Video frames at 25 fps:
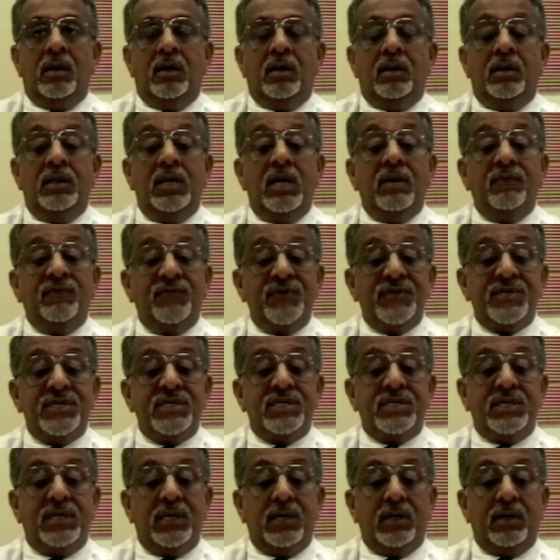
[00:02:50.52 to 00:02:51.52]
The
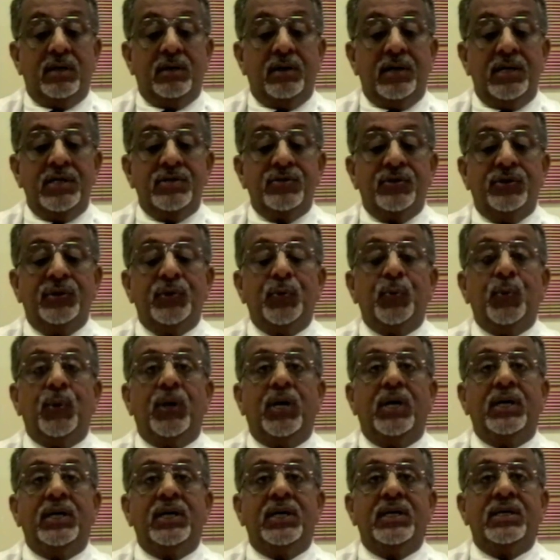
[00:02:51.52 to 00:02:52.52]
emphasis here is on the
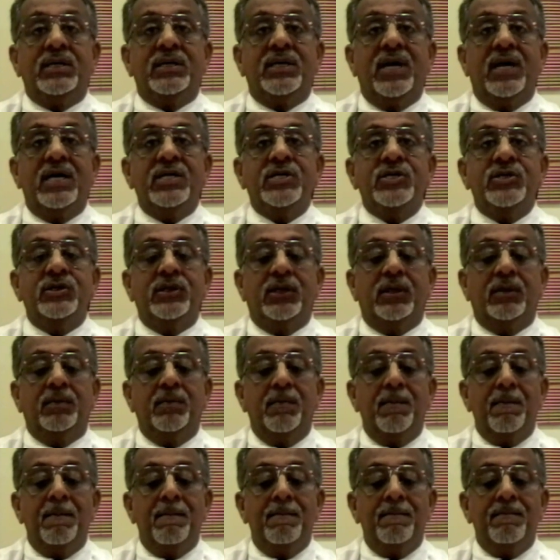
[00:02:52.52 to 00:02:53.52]
word international.
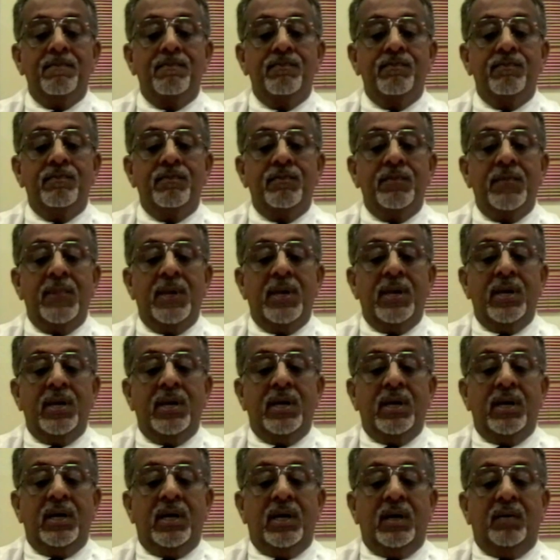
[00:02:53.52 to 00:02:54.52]

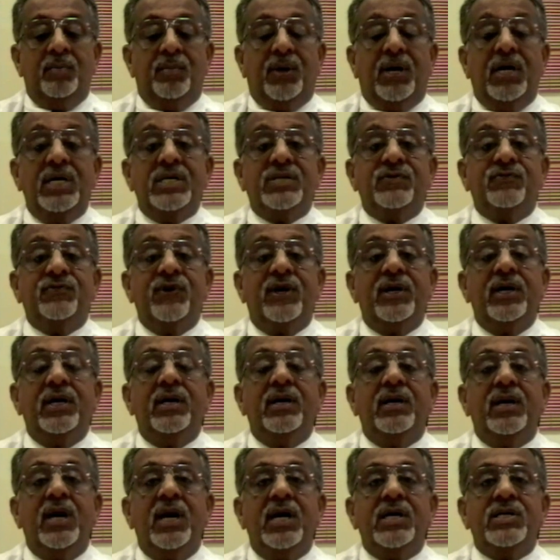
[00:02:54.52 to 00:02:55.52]
By its very
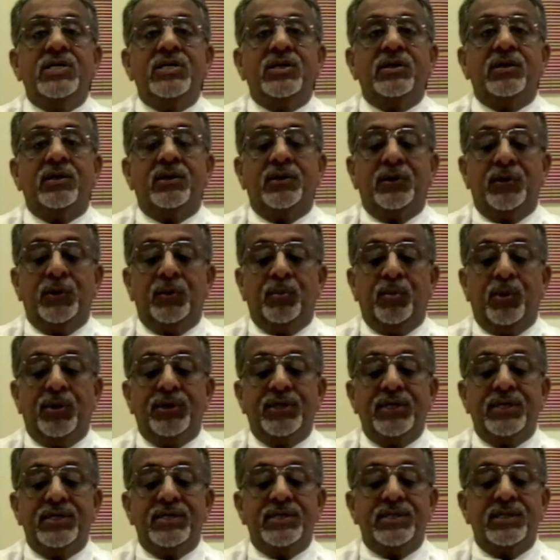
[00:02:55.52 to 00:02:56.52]
nature,
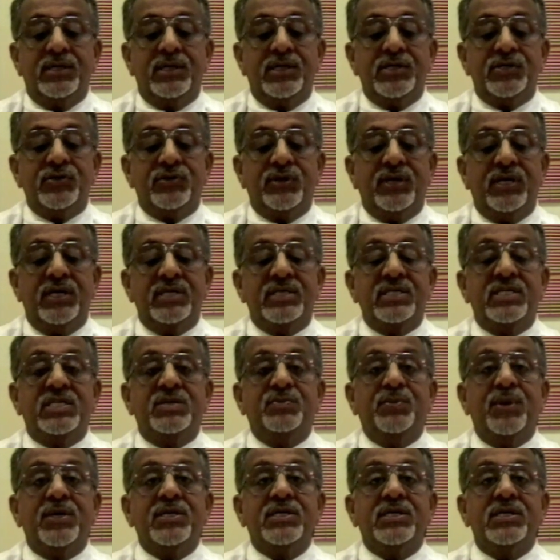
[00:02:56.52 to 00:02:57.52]
robotic surgery is a
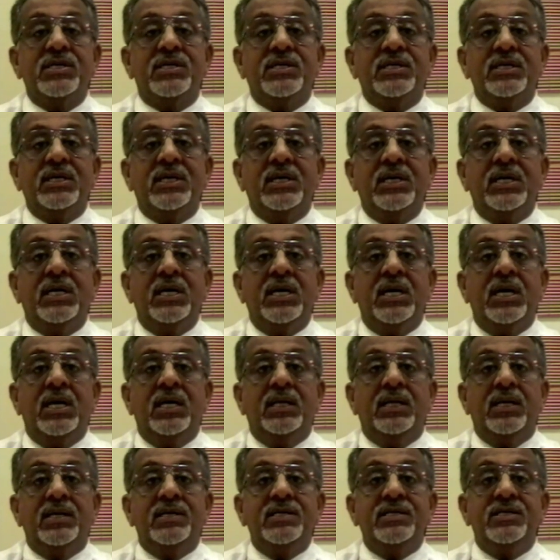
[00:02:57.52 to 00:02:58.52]
specialty
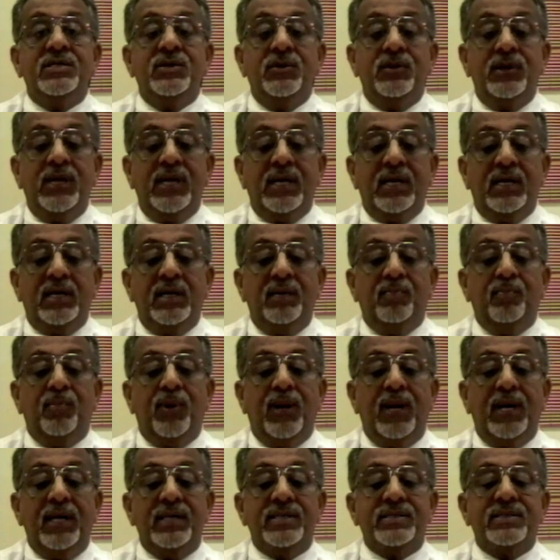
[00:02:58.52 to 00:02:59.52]
that is uniquely
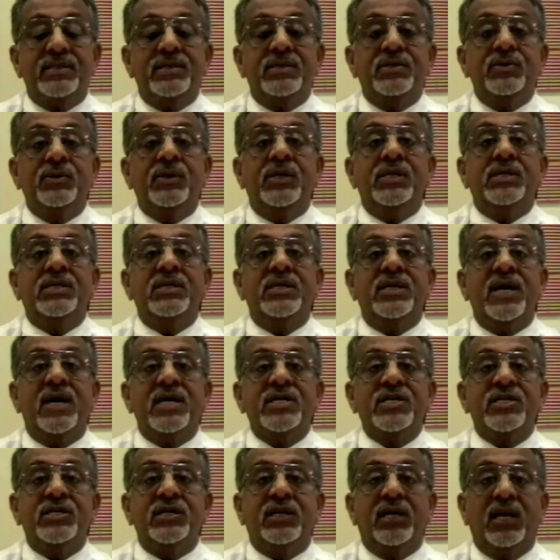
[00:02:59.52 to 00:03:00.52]
placed to
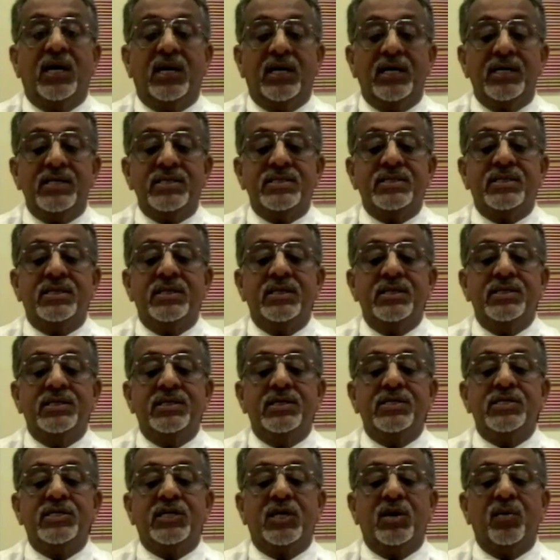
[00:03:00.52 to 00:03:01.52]
internationalize
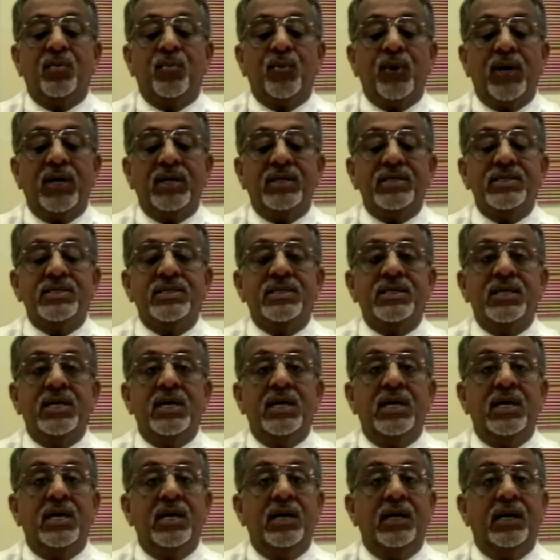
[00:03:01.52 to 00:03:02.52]
surgical practice
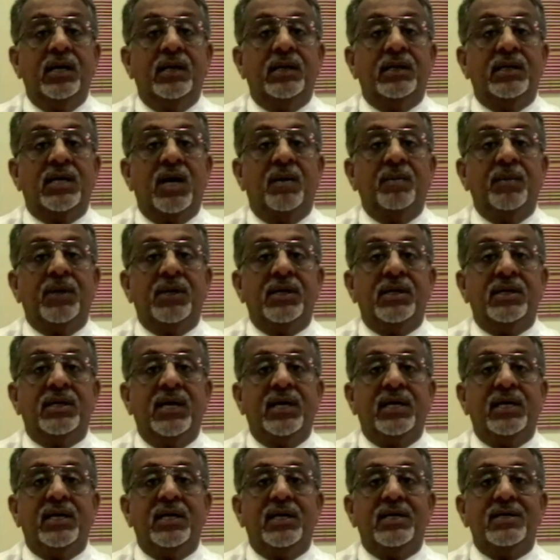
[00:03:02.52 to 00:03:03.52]
in the coming
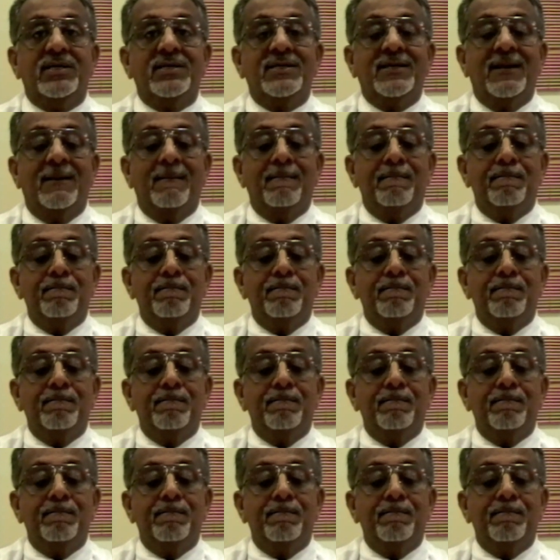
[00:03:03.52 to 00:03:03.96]
decades.